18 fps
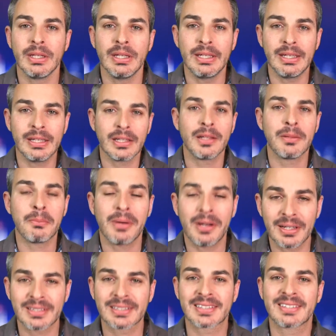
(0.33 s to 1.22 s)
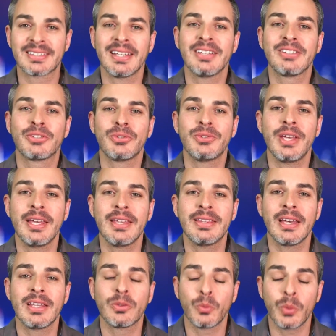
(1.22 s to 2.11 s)
Elon Musk said today
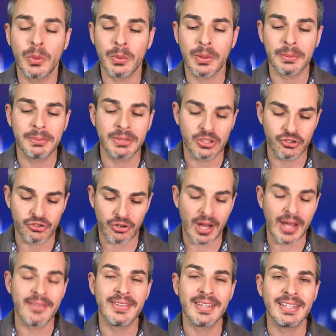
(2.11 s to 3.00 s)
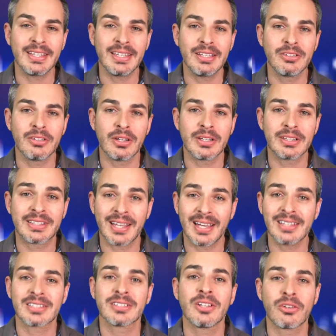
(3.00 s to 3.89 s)
that we will be driving in
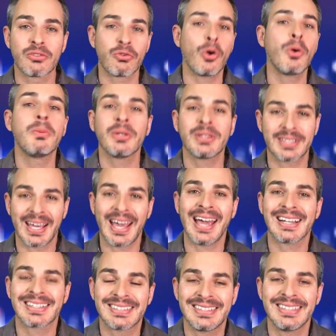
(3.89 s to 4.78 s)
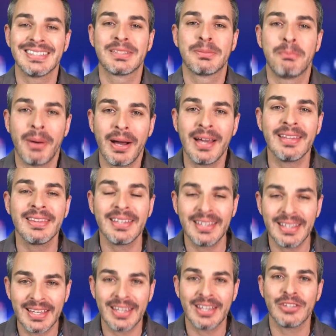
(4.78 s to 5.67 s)
Tesla Robotaxis by
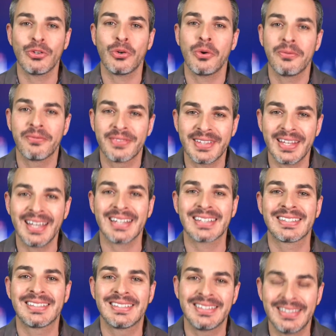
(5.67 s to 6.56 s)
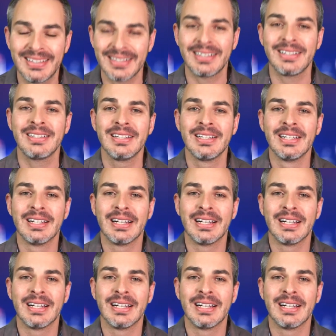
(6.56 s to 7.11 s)
the end of next year.